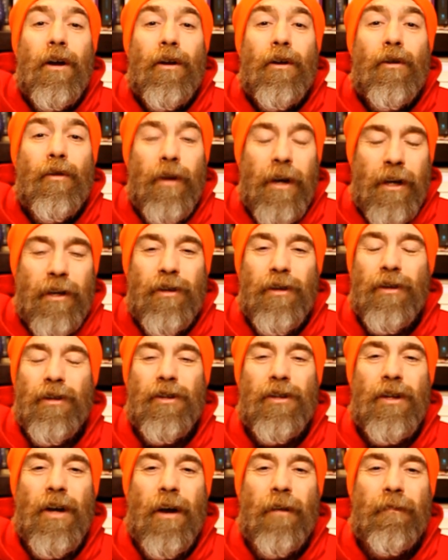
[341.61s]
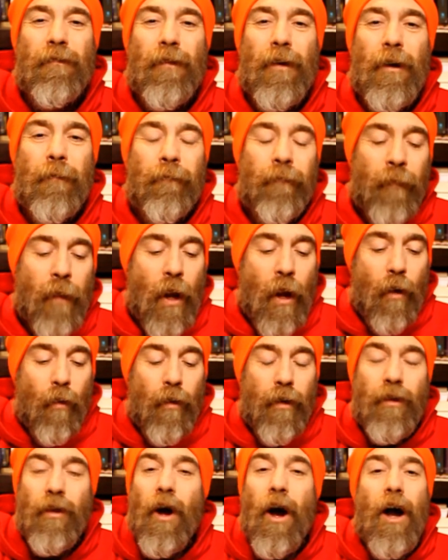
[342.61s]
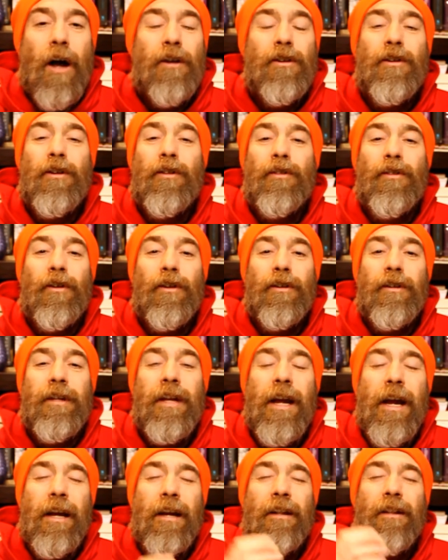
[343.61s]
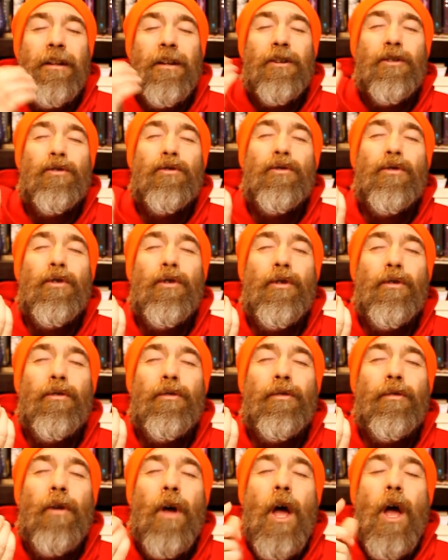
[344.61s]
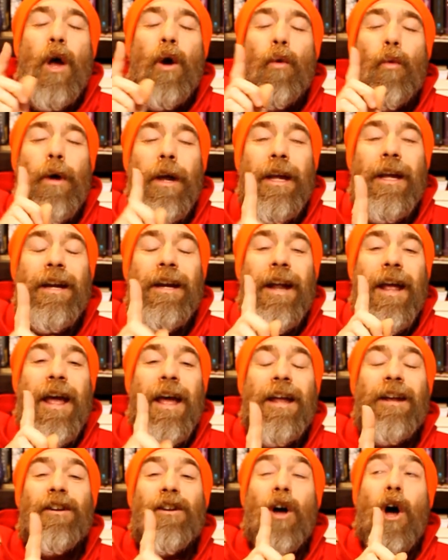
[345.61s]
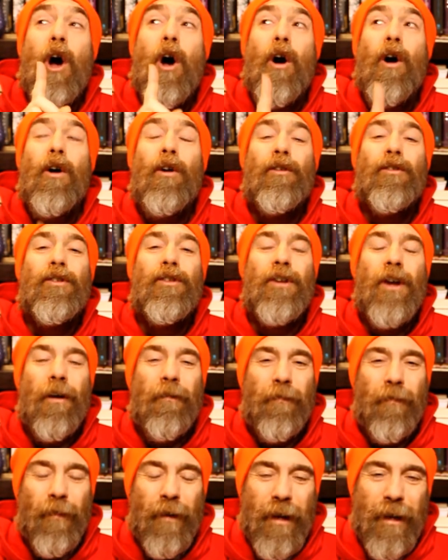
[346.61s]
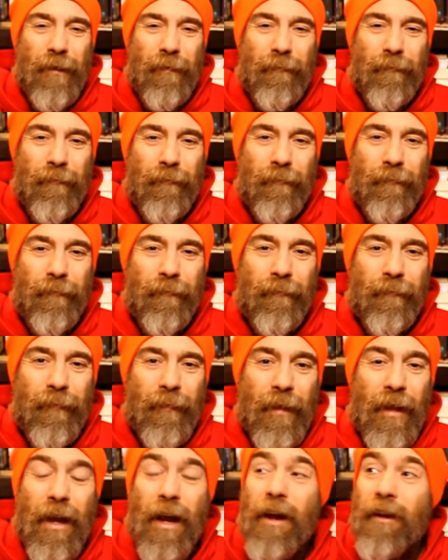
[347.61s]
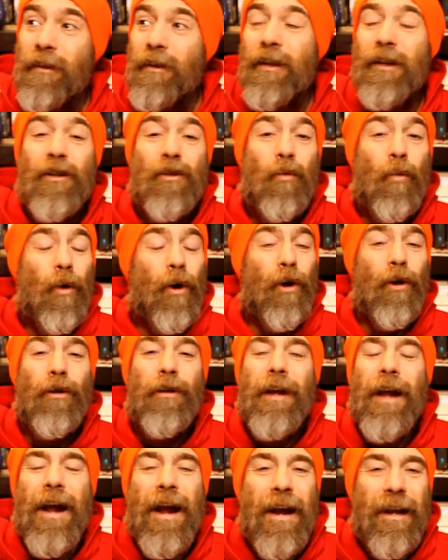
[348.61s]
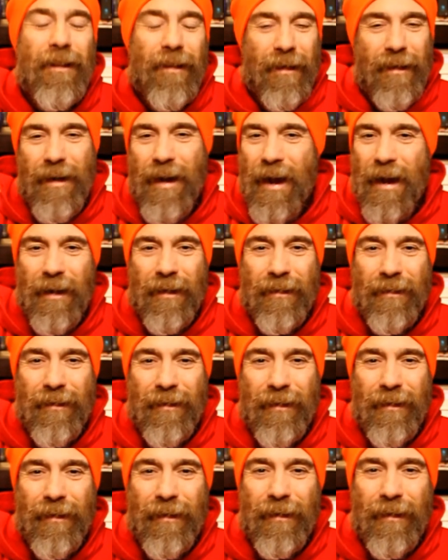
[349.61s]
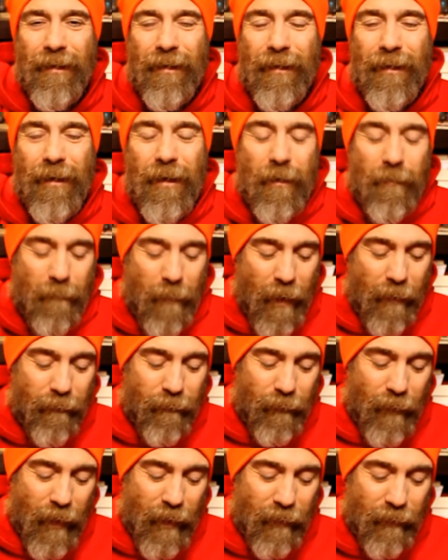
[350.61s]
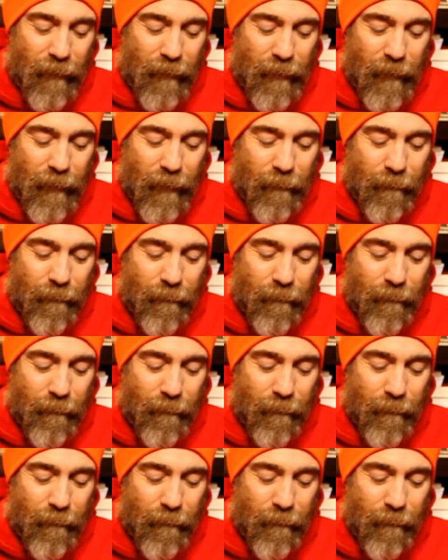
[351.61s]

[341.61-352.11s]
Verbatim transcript: creatures suffer. With Asha 13 and this truth, we can end all suffering in this world and the next. My friends,